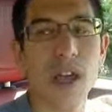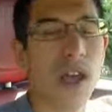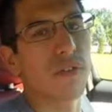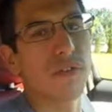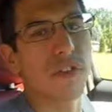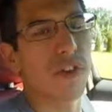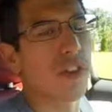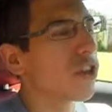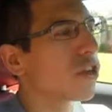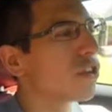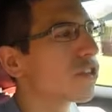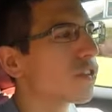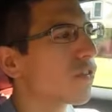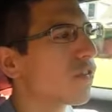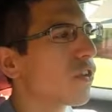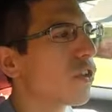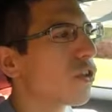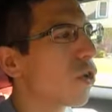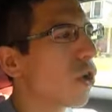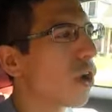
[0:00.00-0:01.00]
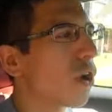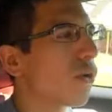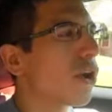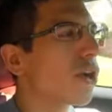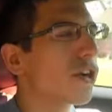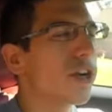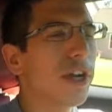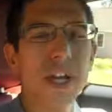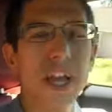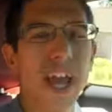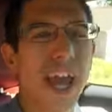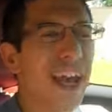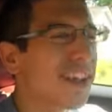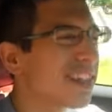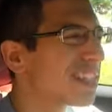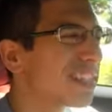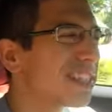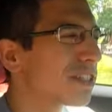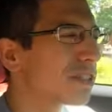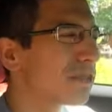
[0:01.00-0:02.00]
So for those of you who are wondering, hey,
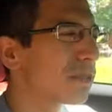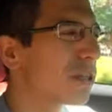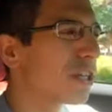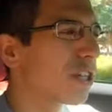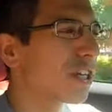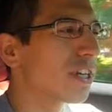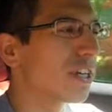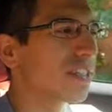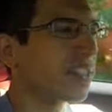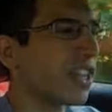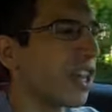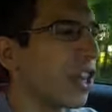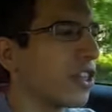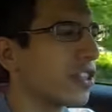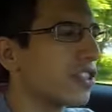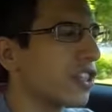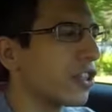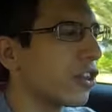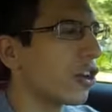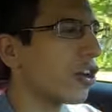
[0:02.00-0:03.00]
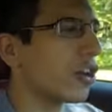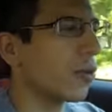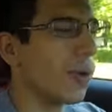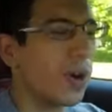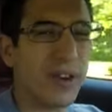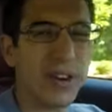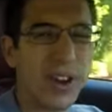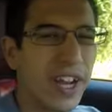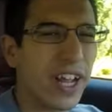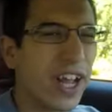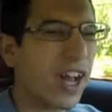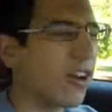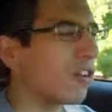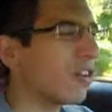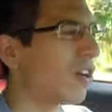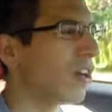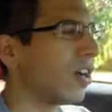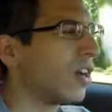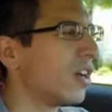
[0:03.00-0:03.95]
does this mean you're going to sell the Z31 right now?